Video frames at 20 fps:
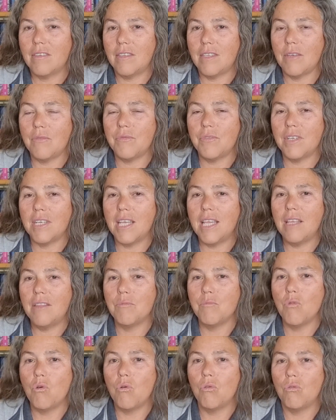Definitely
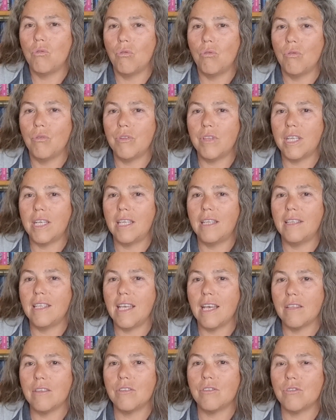more gore than in the
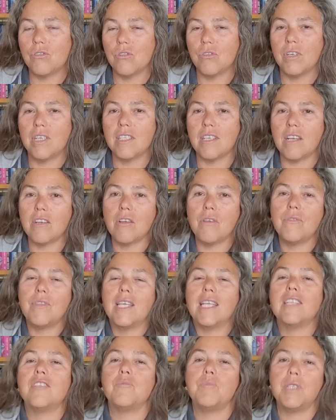other stories. I don't
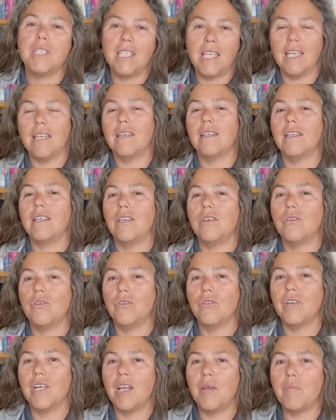think it's particularly
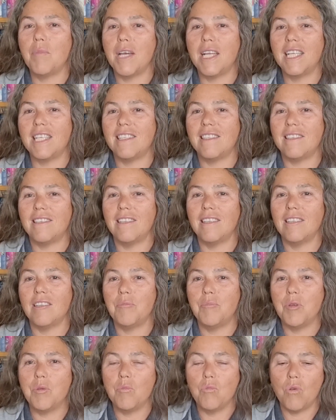gory, but it's still a
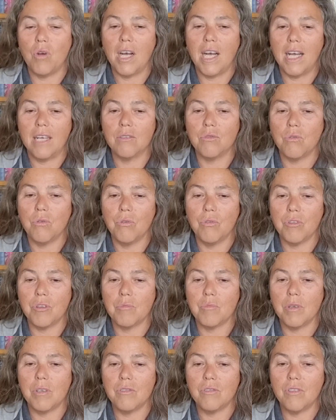bit more hardcore than
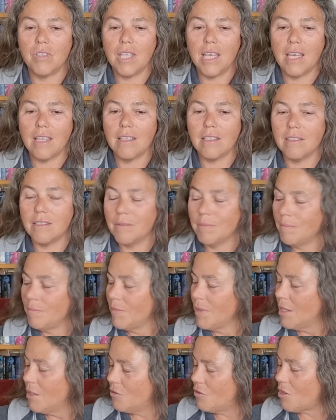most of the others.
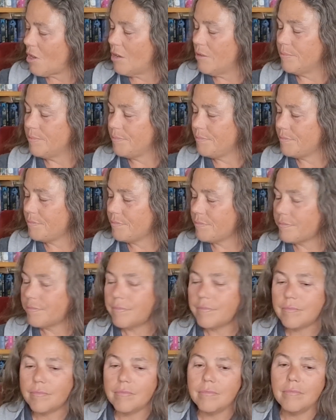So,
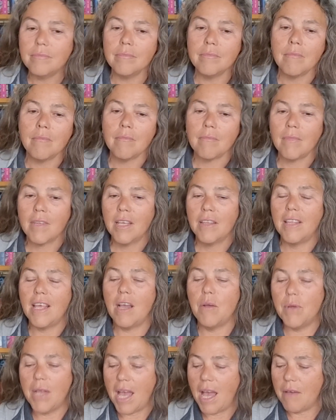
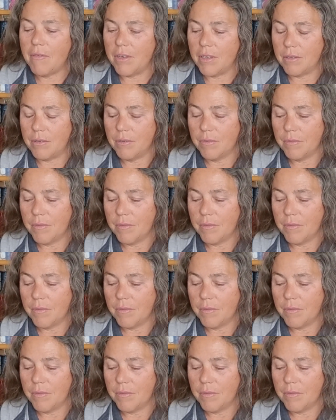there we have it.